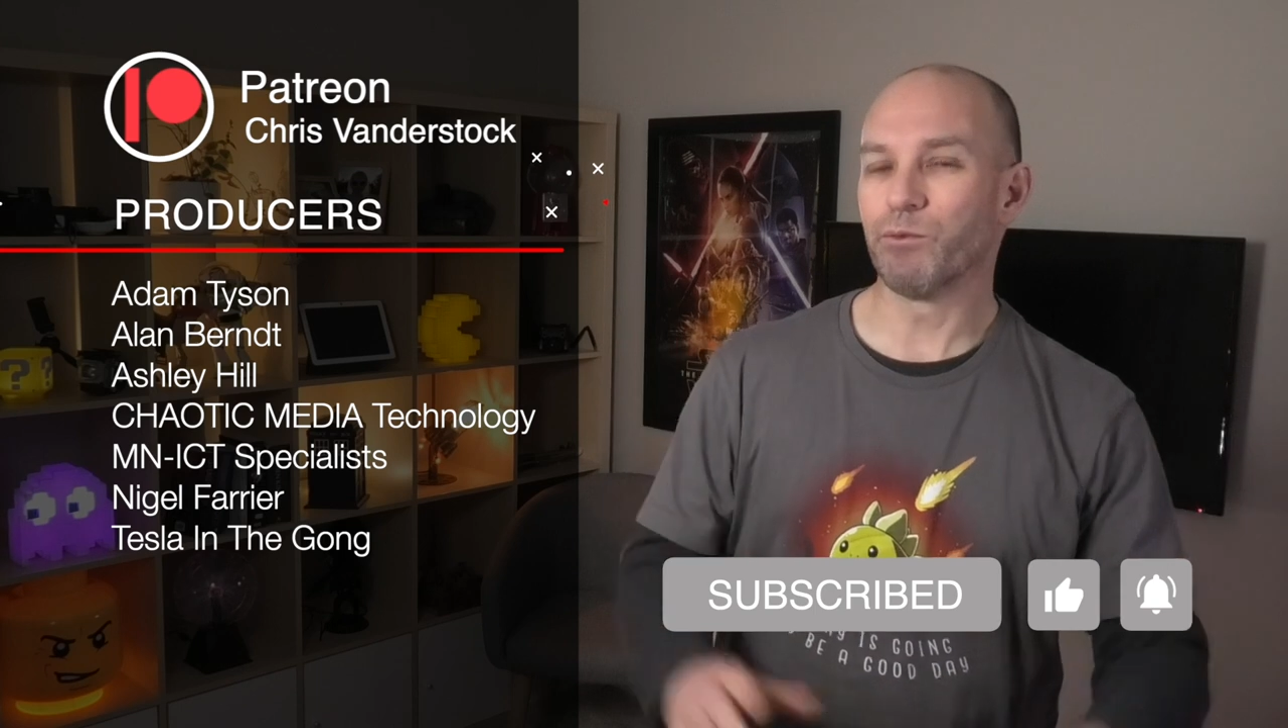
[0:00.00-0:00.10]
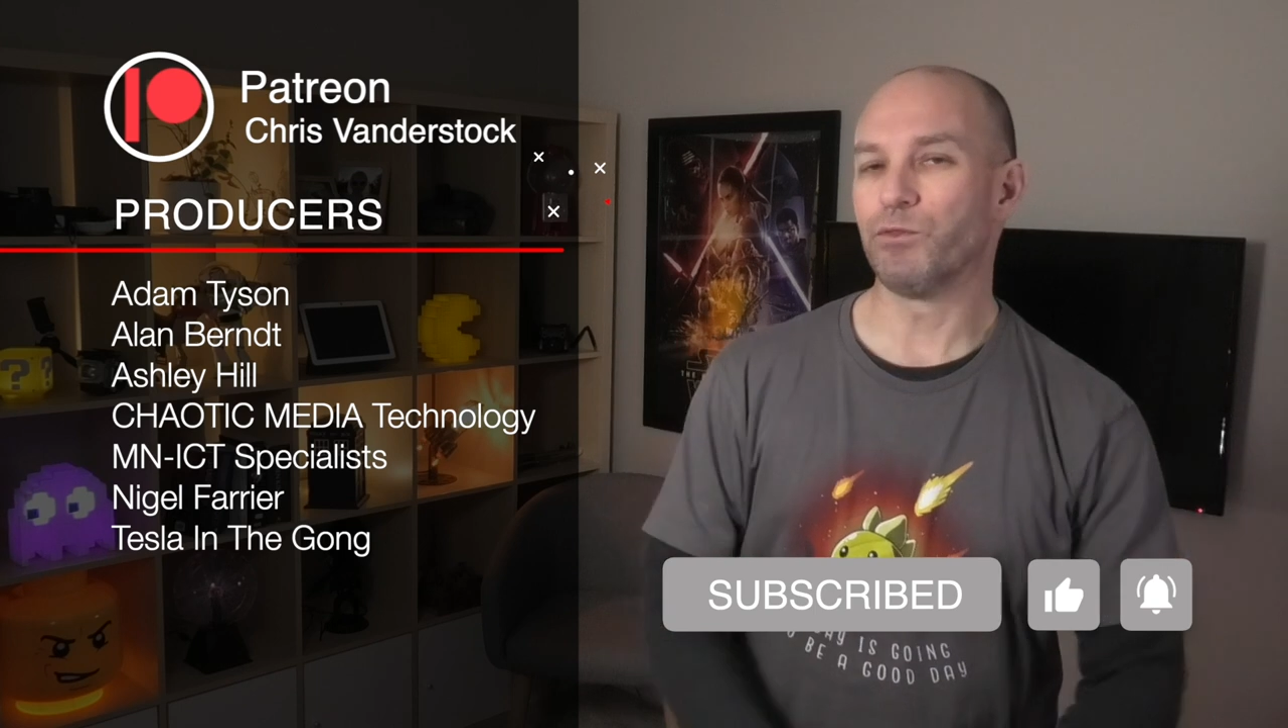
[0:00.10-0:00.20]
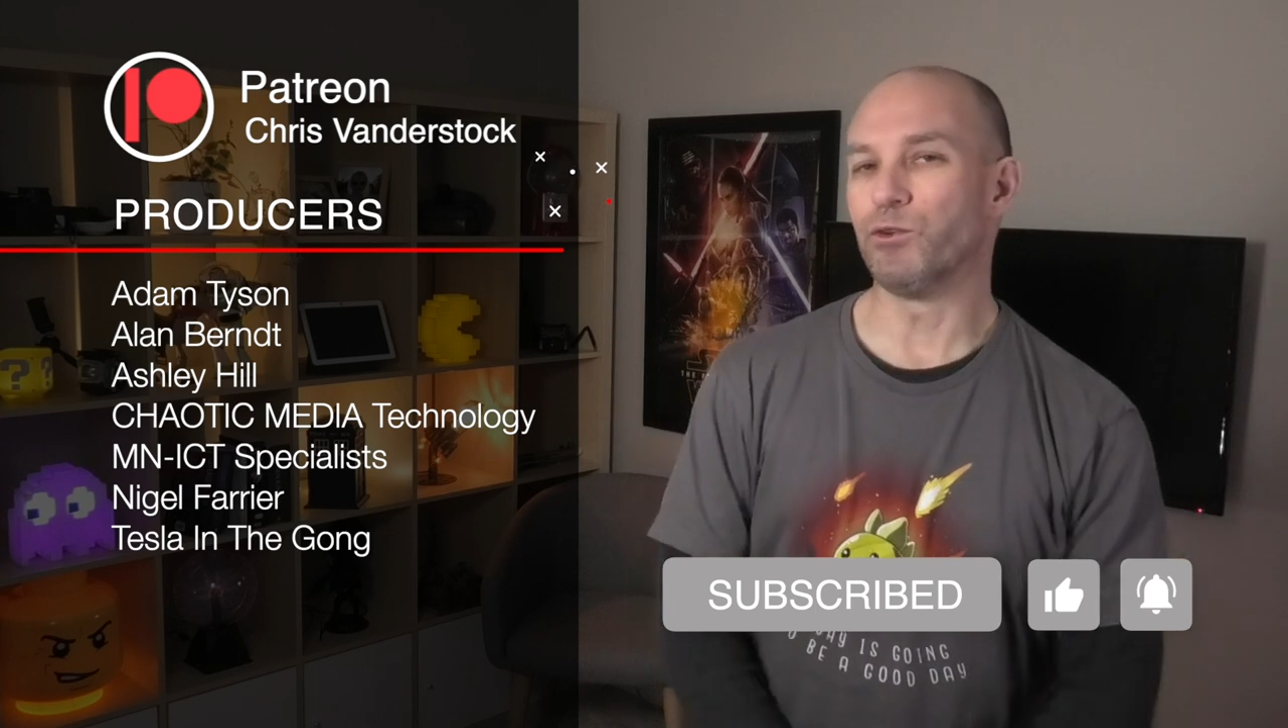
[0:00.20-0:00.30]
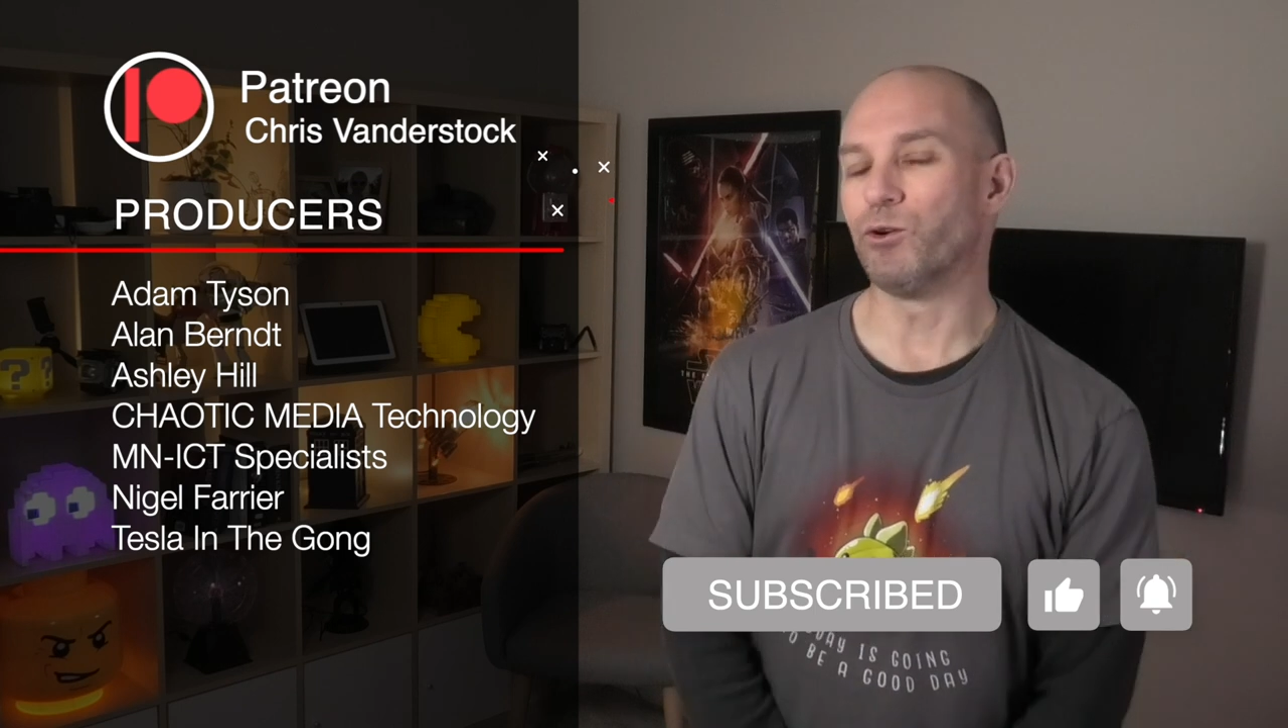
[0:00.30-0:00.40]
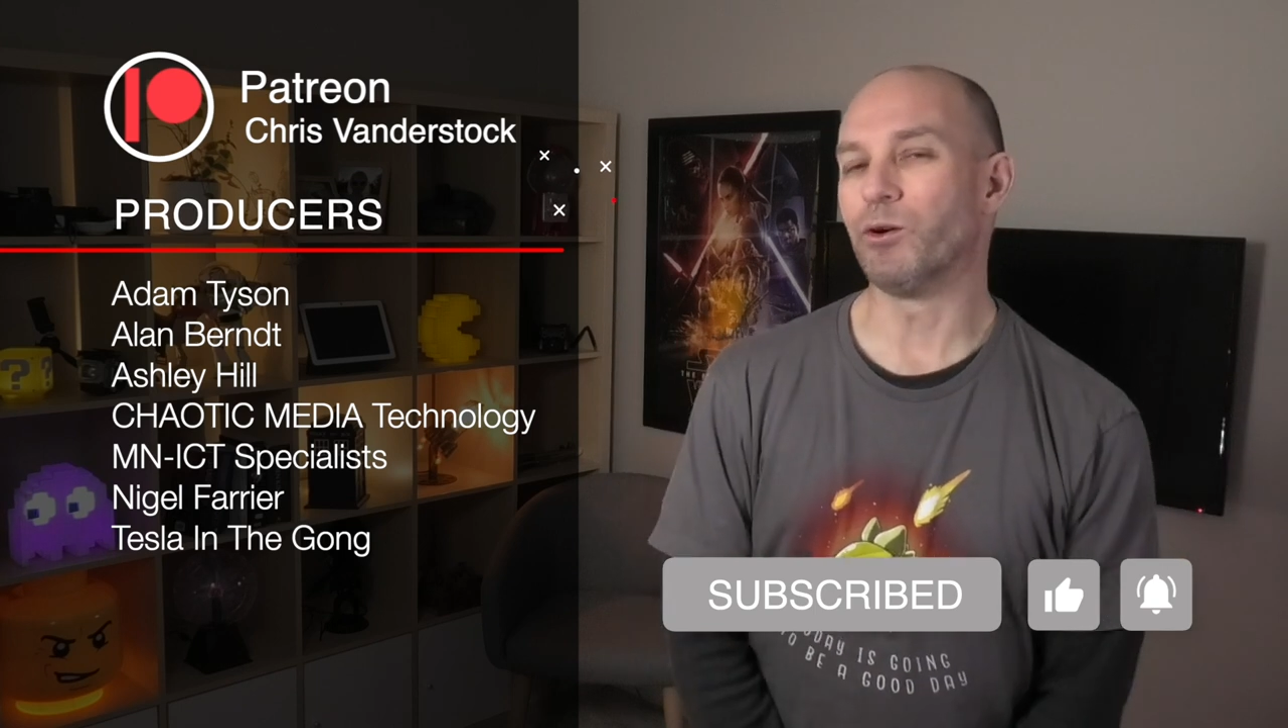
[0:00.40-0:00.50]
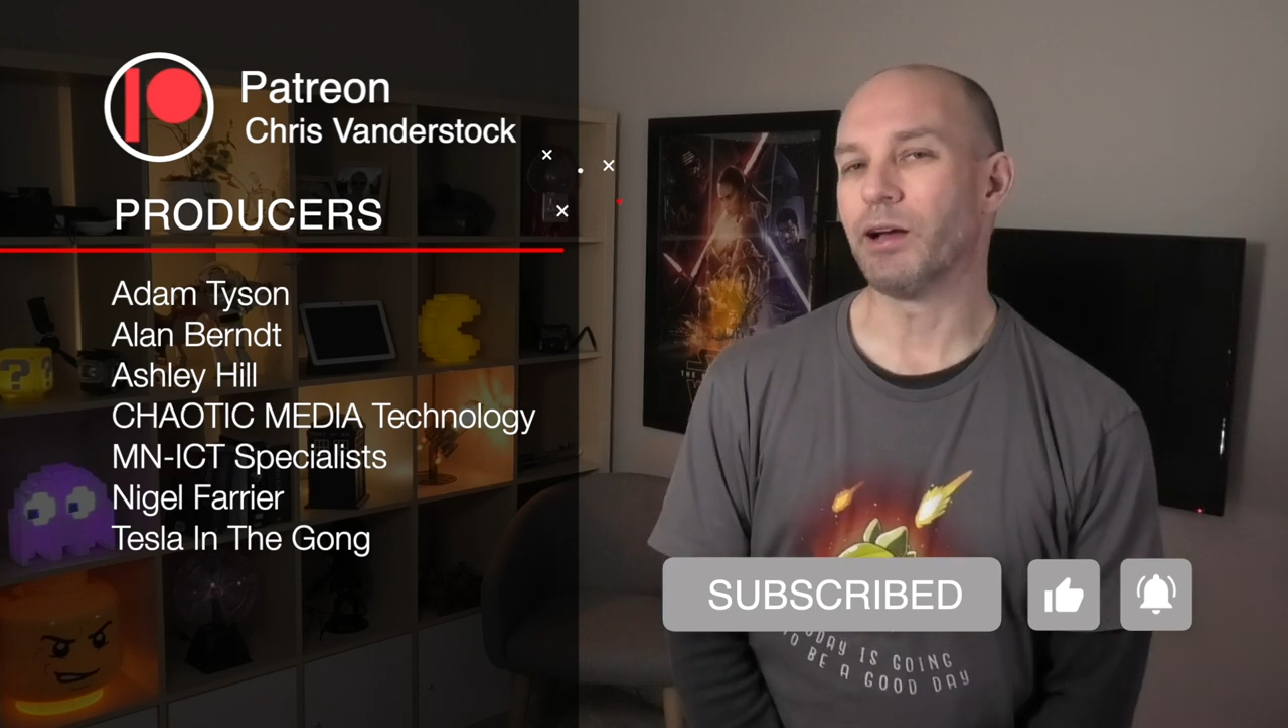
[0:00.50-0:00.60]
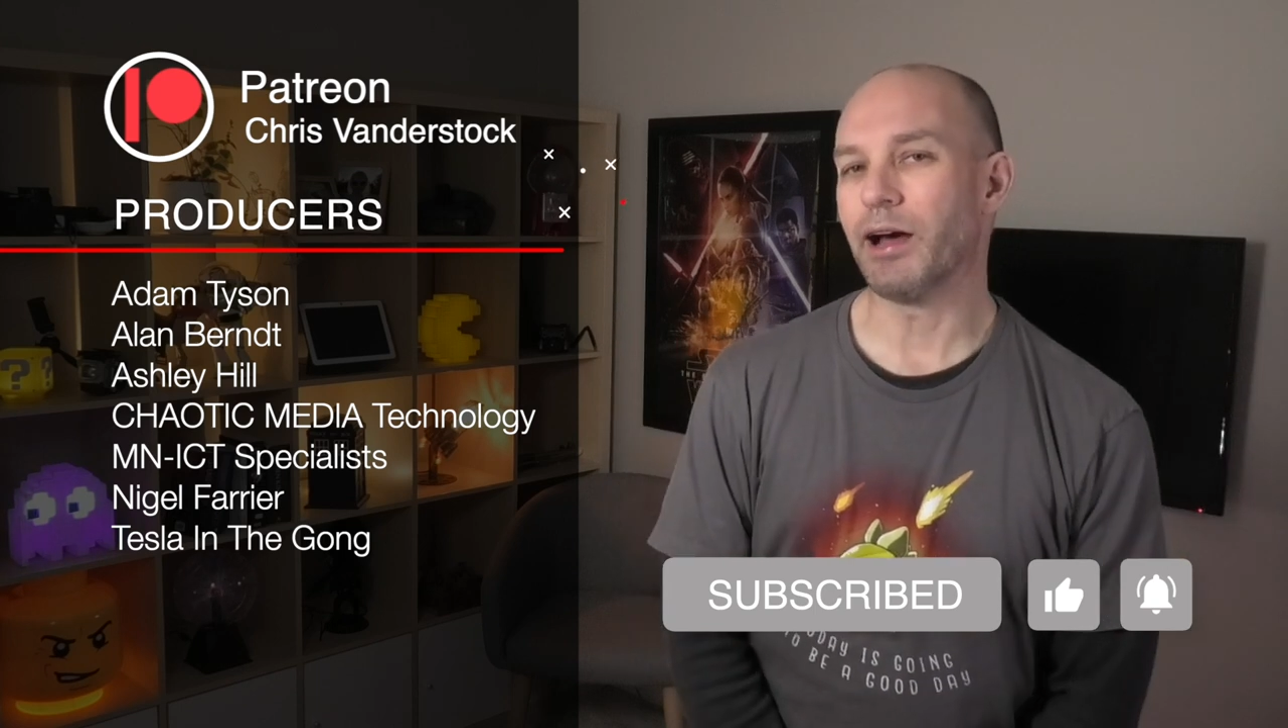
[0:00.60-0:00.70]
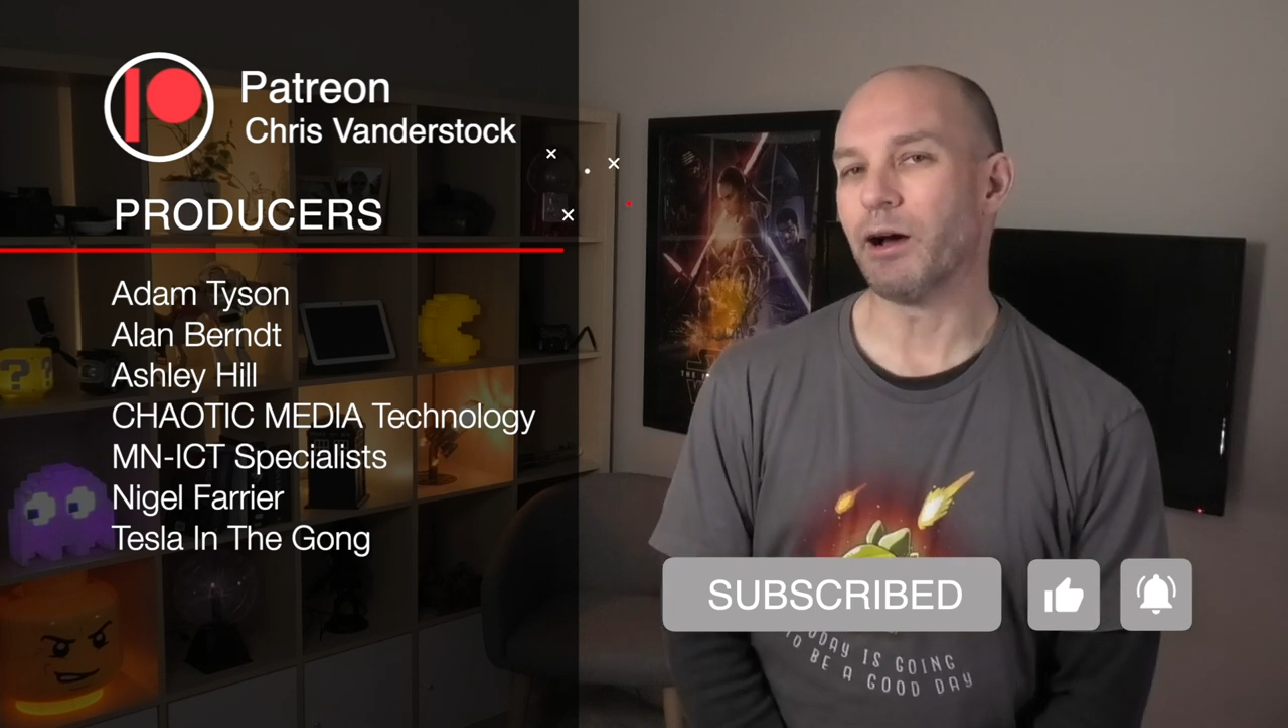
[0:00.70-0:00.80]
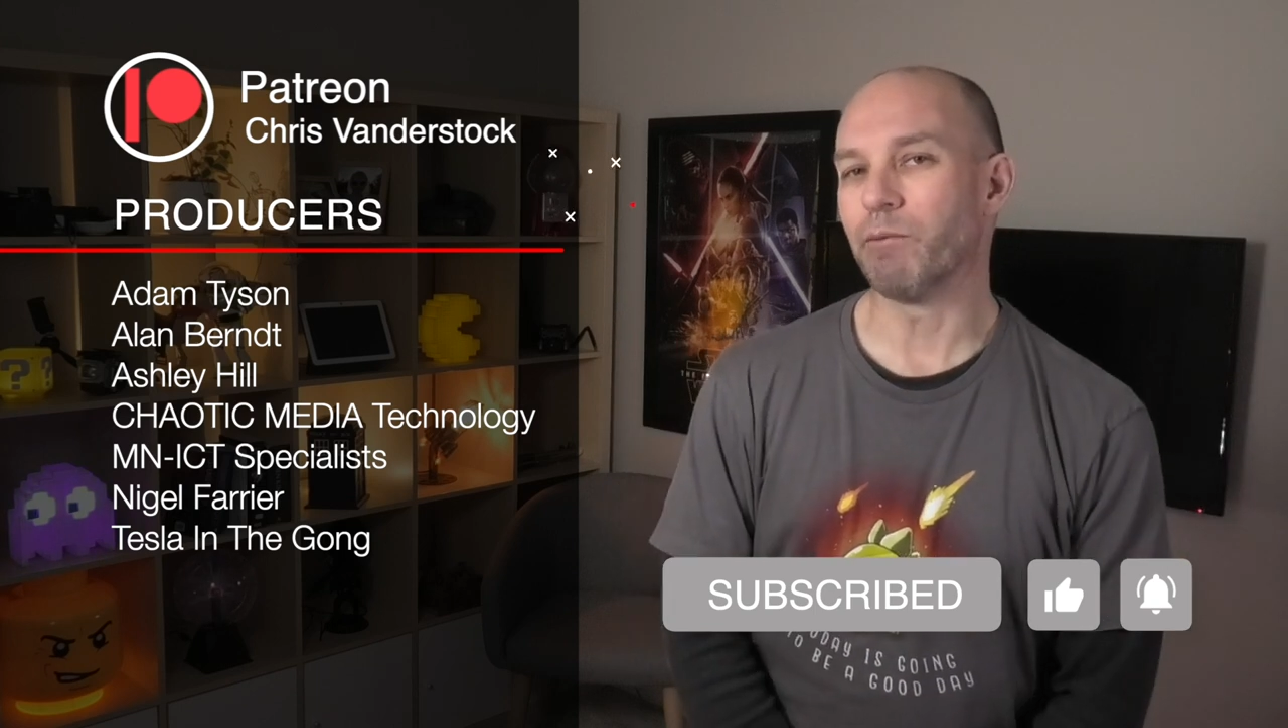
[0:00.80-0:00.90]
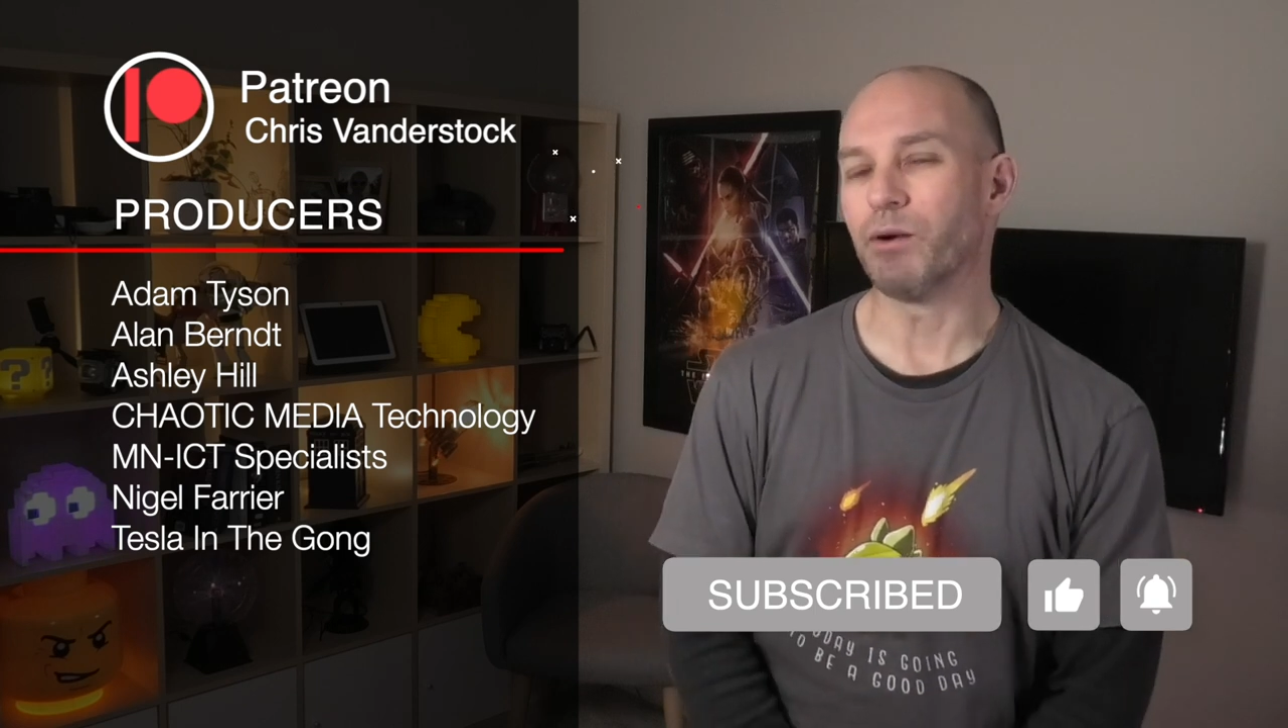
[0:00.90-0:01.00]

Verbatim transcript: for um,